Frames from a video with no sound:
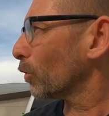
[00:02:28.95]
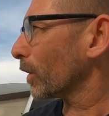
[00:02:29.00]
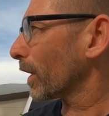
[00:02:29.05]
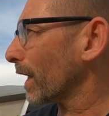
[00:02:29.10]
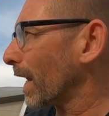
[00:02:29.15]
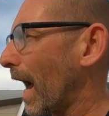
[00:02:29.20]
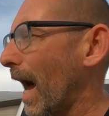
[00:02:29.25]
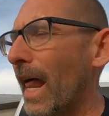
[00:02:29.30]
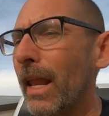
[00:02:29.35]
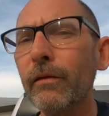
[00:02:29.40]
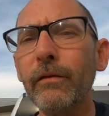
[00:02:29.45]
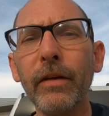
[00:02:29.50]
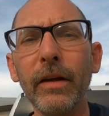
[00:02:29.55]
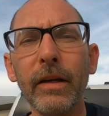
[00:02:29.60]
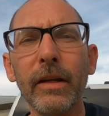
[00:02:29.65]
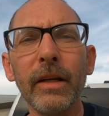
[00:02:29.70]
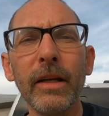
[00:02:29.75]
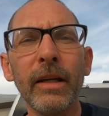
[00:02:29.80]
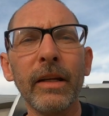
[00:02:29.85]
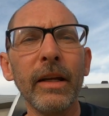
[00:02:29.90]
We'll get out of
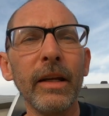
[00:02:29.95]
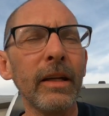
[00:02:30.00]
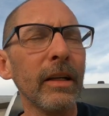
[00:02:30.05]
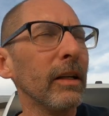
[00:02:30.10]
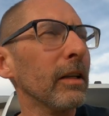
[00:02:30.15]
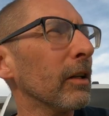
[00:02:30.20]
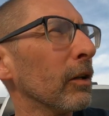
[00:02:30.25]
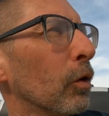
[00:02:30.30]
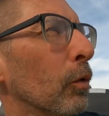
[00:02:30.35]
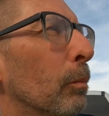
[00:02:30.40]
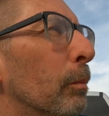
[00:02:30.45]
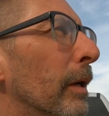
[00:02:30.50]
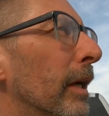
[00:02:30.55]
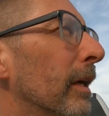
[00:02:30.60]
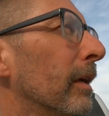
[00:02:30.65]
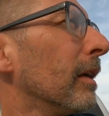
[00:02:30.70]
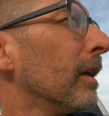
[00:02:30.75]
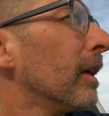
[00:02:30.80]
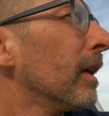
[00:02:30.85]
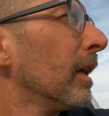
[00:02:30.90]
it in, in a little
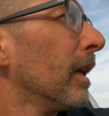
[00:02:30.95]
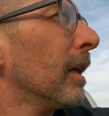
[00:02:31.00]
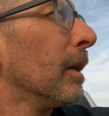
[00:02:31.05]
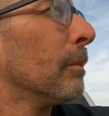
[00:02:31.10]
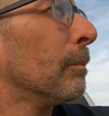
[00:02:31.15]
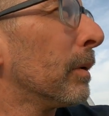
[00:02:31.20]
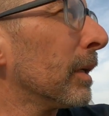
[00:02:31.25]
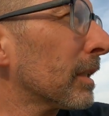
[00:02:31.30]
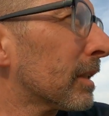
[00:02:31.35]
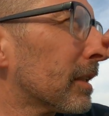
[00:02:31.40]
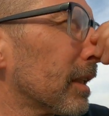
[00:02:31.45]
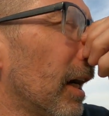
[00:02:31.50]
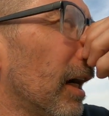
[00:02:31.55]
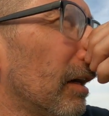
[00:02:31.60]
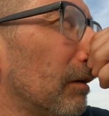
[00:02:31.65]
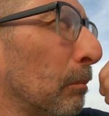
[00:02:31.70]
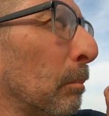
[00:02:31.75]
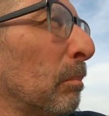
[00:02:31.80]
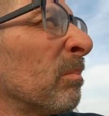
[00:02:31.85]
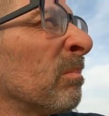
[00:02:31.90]
bit. But
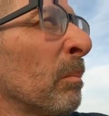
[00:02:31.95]
um,